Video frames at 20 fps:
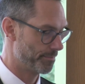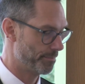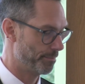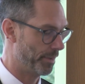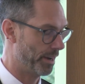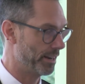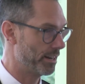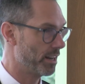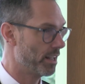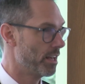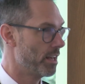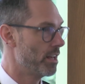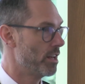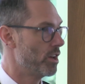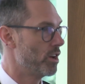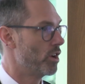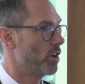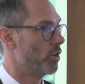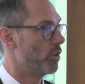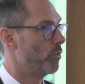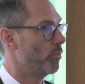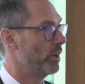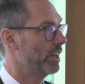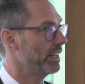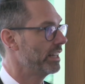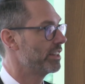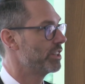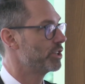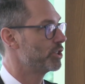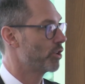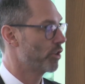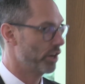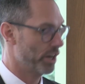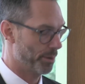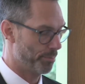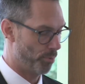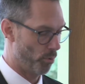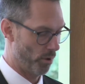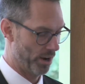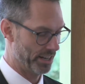But really the
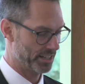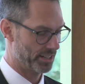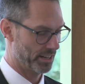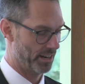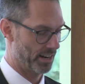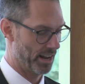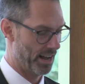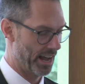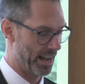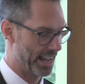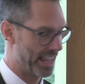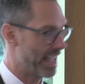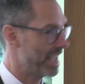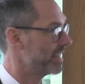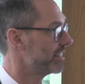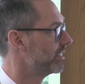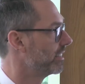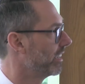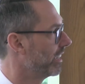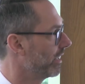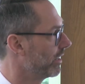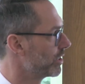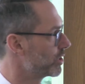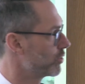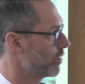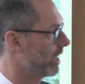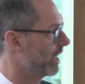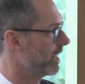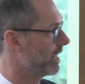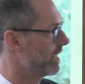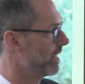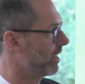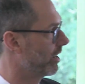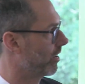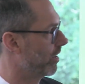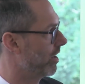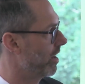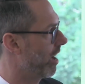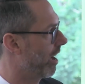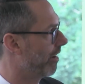turning point, and I can't illustrate it
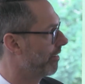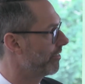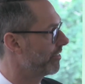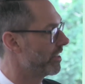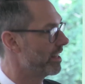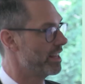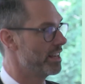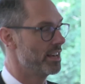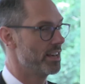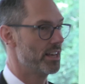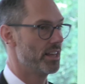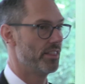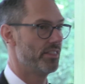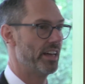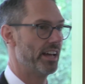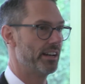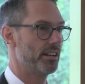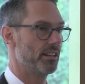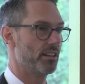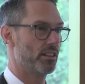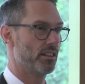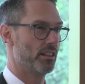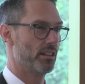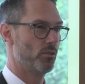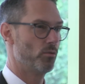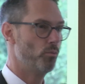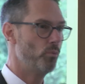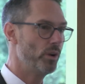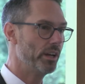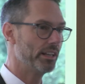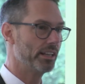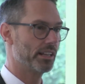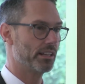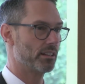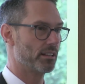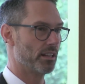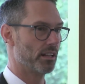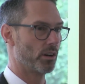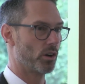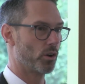here enough, that really
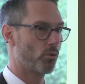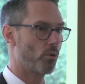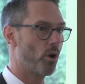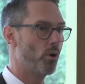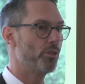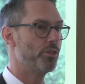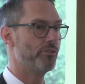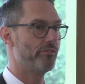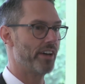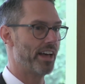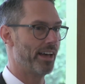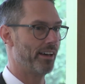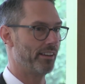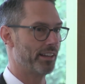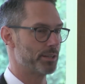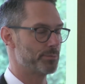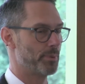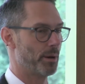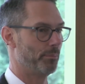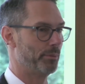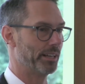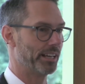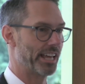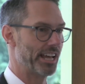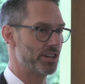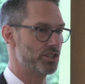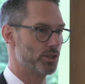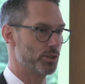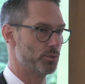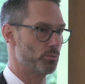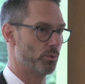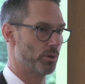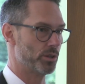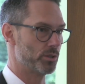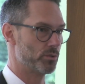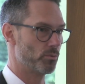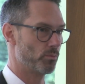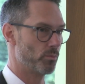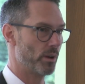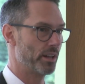the growth of ALS publications
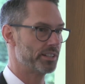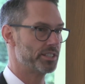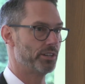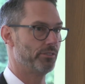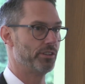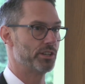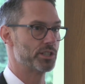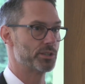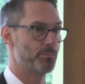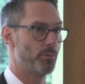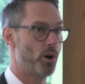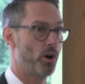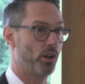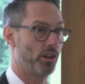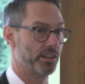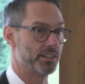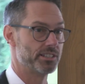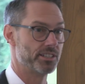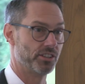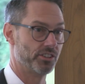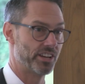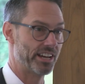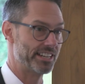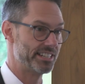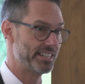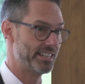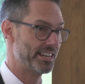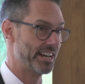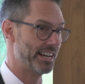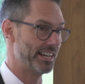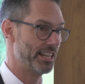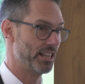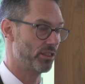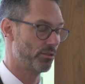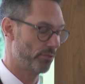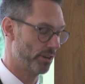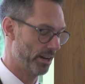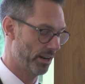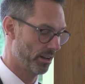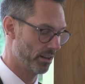was relatively small until
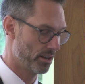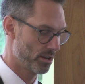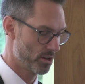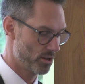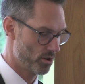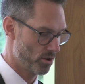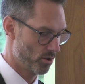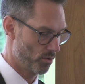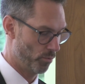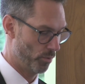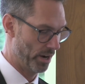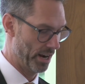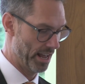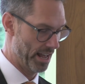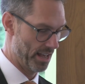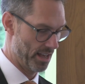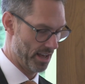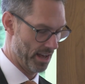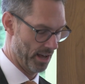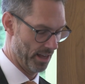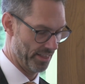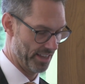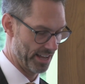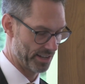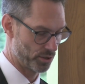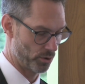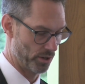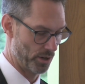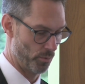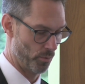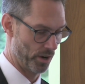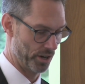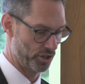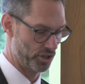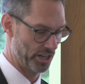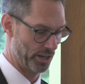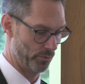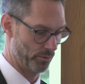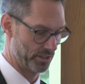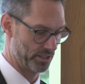1993 when uh, the SOD1
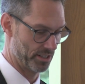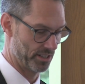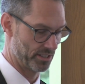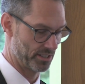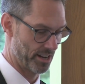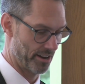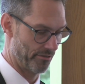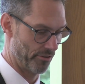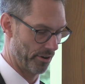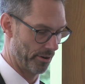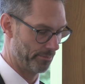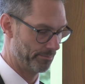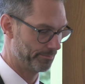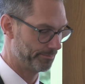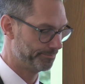gene was discovered.